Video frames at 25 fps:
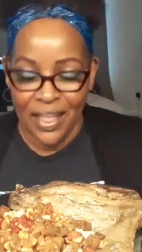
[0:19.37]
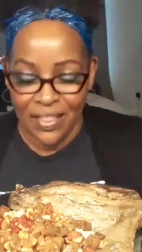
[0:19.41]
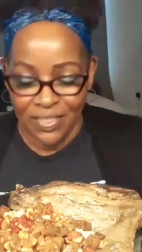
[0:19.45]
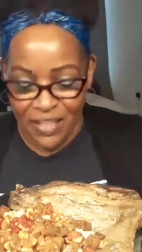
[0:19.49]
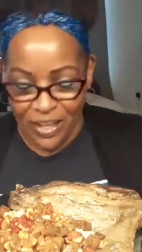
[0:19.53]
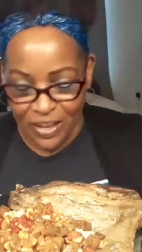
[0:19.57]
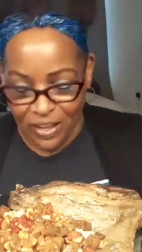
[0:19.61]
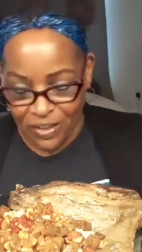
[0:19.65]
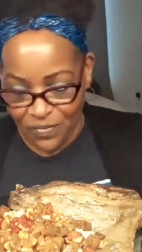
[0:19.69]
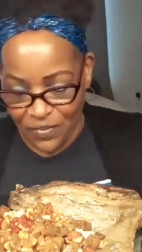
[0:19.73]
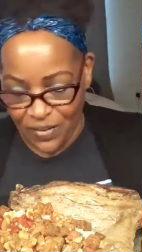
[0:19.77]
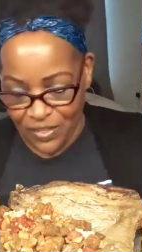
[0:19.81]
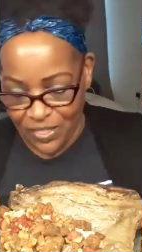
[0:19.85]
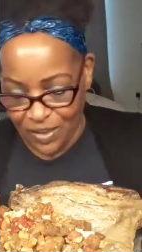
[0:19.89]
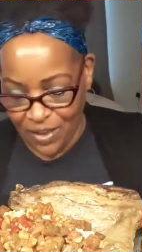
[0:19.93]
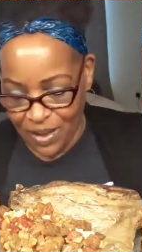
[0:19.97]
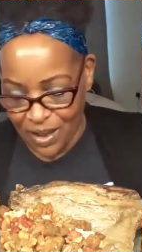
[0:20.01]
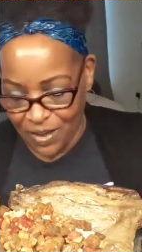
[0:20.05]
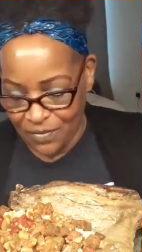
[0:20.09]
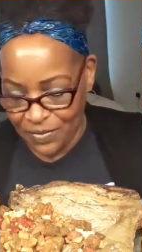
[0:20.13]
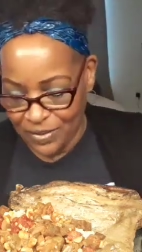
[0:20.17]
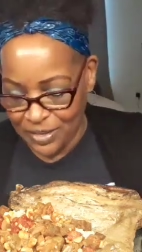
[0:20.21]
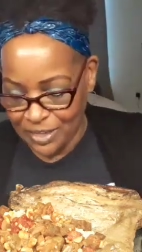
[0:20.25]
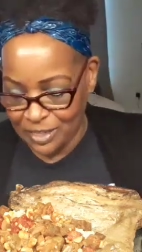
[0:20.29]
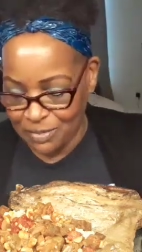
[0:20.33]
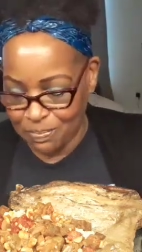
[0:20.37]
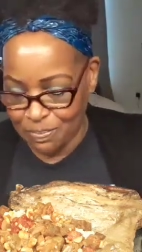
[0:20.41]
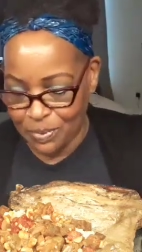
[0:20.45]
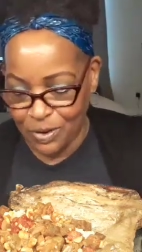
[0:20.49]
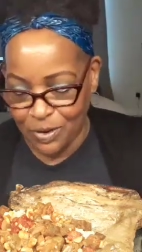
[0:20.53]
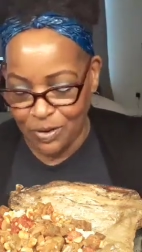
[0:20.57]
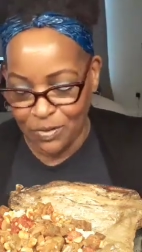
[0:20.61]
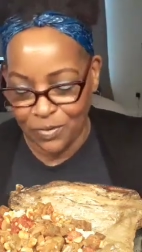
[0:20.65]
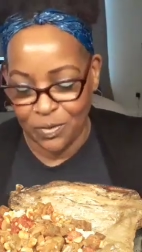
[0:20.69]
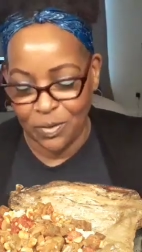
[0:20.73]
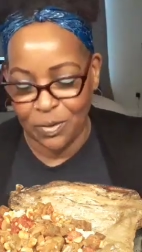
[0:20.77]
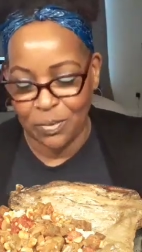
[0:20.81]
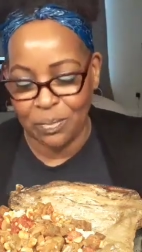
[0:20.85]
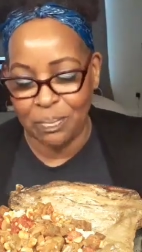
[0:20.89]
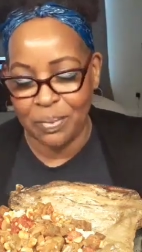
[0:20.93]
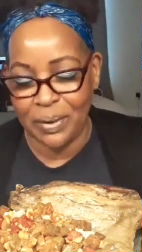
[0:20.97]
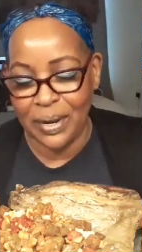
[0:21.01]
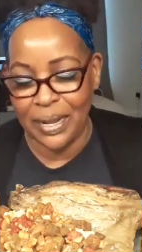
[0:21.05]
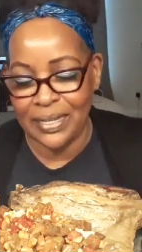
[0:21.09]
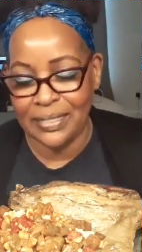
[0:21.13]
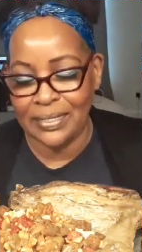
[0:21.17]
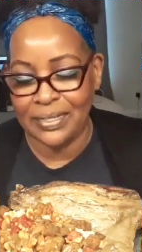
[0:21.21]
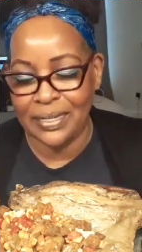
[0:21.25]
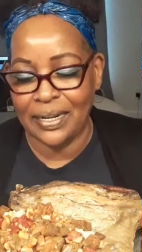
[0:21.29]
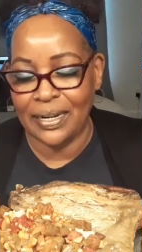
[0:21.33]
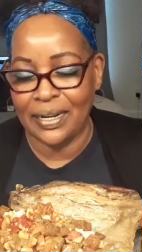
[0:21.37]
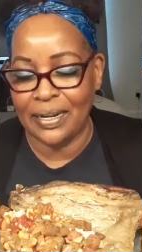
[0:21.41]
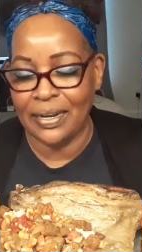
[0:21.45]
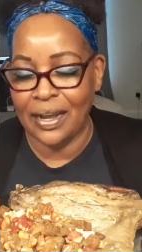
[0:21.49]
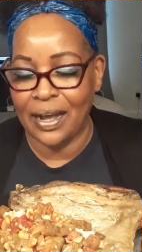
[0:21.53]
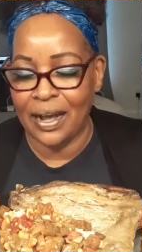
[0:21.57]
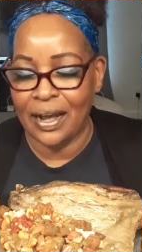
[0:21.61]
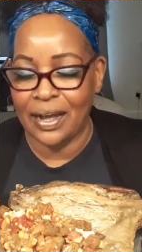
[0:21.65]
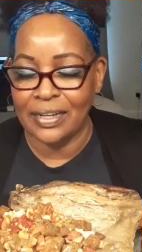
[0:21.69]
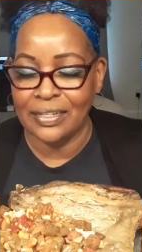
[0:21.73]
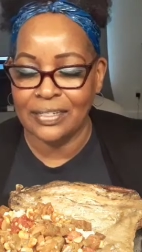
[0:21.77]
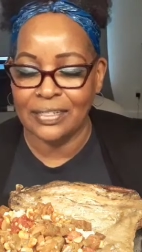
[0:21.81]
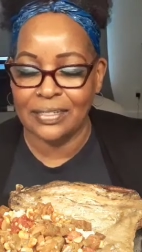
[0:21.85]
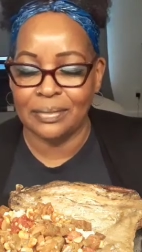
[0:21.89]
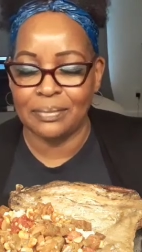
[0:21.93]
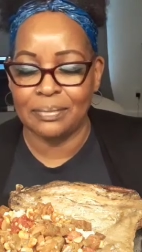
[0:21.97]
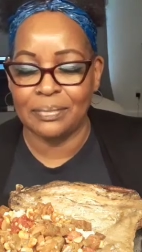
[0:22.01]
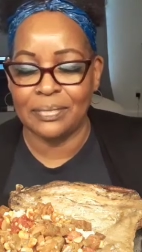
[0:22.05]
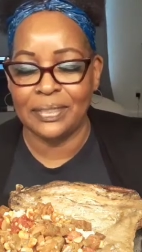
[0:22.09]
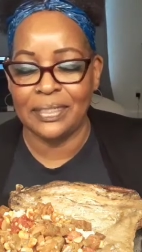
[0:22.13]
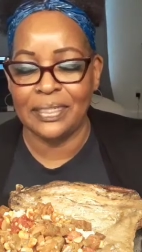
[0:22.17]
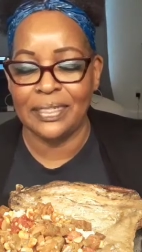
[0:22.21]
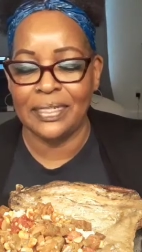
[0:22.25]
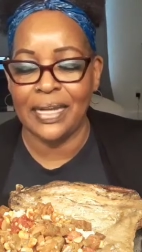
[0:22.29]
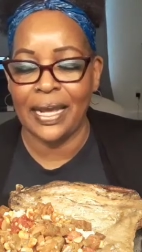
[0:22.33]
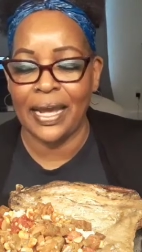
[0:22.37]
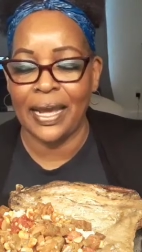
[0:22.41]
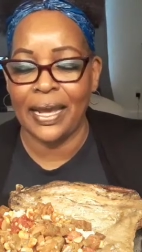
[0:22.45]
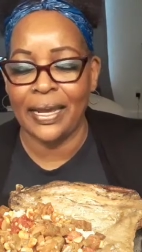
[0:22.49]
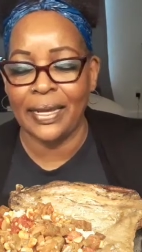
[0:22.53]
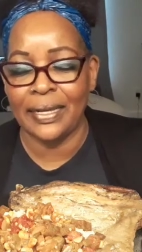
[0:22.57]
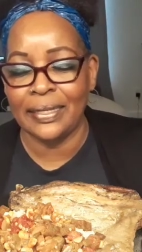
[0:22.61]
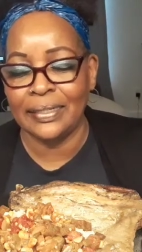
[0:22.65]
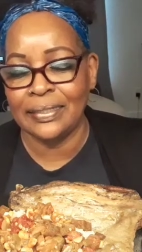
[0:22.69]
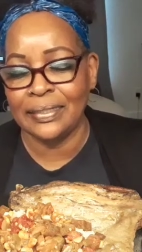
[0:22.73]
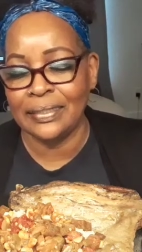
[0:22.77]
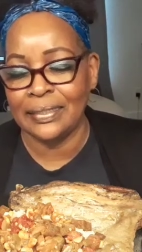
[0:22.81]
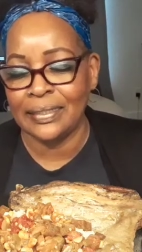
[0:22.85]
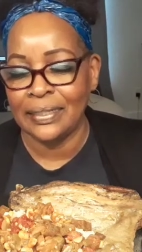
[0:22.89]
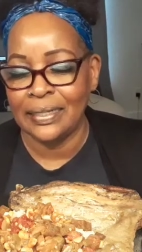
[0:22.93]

Thank you, Father God, for this beautiful, blessed, and awesome day.